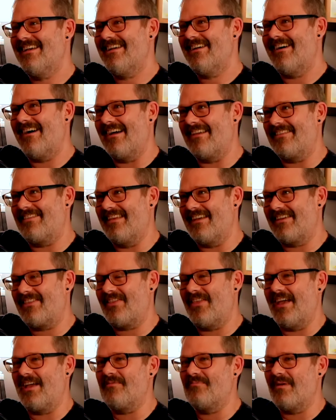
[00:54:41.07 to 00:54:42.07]
I think
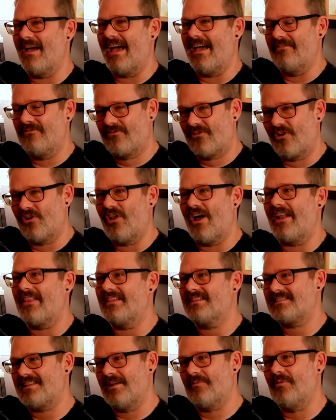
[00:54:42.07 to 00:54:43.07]
thing, and for a lot of the
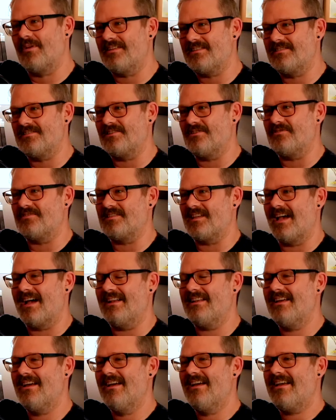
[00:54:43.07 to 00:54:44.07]
same reasons you
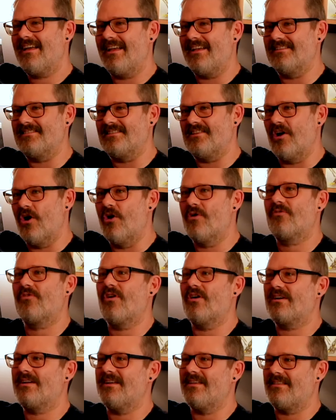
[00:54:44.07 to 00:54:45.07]
said, is the
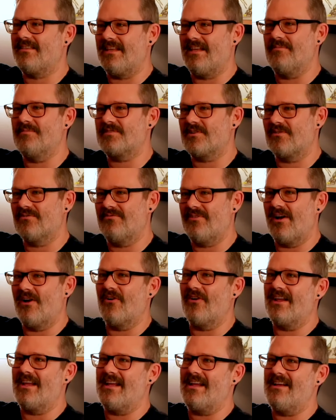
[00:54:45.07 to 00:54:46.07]
overarching themes are
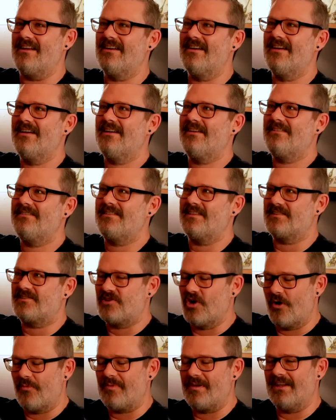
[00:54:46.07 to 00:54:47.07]
very
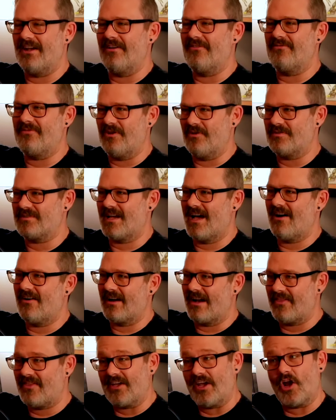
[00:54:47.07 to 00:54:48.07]
dystopian and futile, and
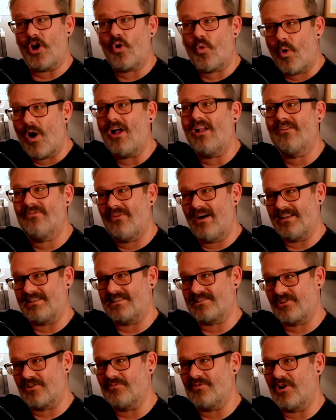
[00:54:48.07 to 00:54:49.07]
I think it qualifies
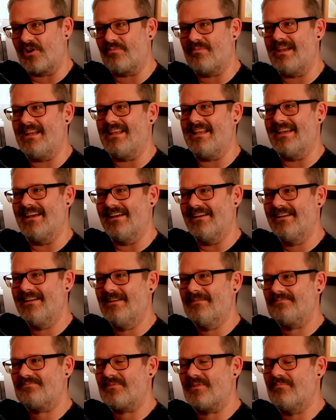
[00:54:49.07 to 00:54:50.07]
as grim dark media,
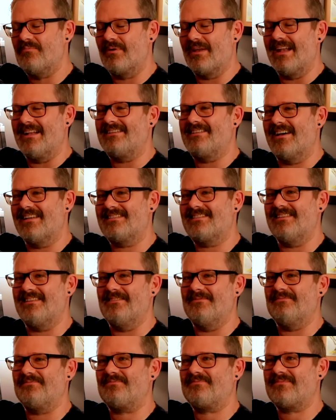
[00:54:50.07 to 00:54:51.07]
but it
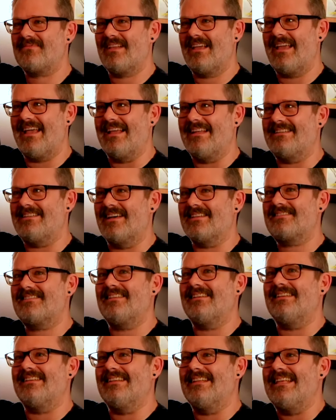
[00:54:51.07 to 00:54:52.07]
doesn't it
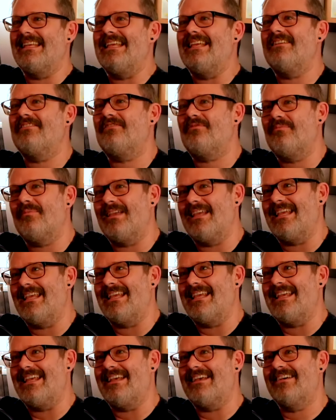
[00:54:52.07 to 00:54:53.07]
doesn't leave
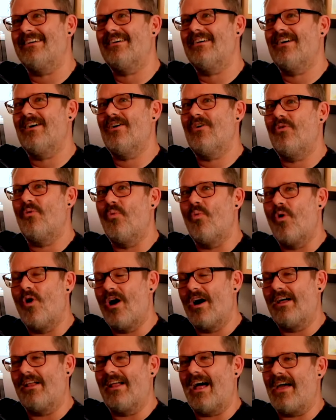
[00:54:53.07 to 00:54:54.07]
me
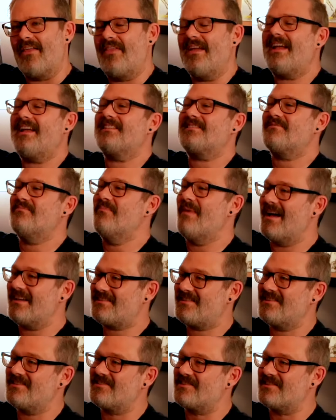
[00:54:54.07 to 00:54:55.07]
want. I think its
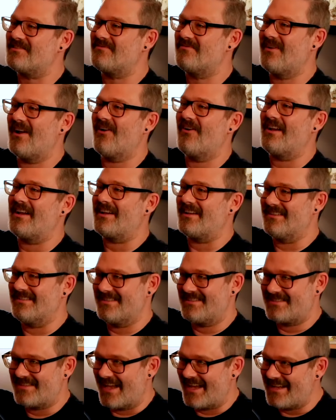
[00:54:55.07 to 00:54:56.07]
message is very
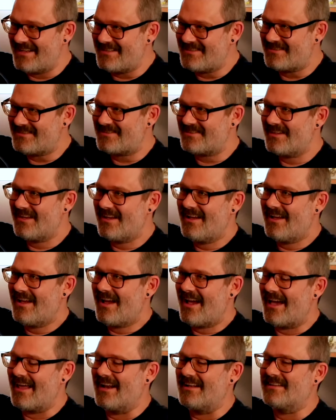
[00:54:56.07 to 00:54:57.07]
concise.
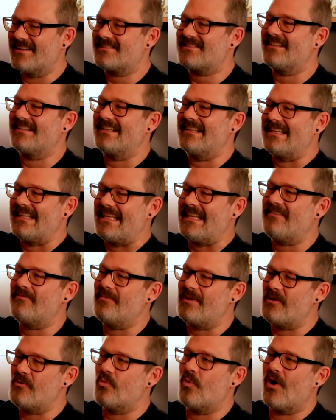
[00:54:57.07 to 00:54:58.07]
And it doesn't leave
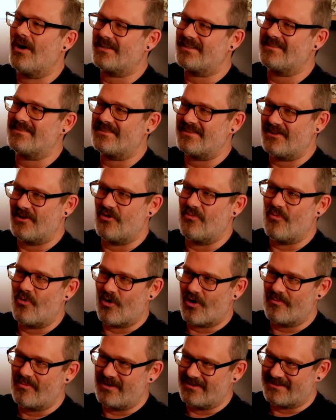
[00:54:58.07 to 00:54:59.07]
me wanting to know
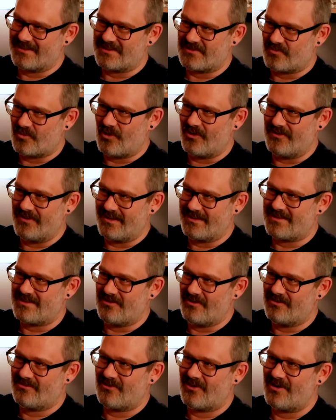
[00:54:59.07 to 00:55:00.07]
more about this world and this
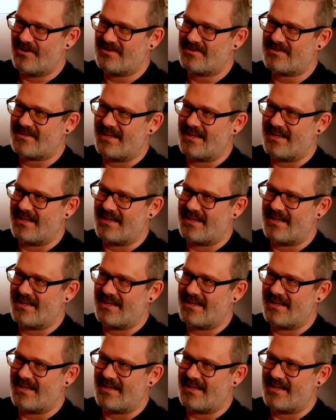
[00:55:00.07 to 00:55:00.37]
universe.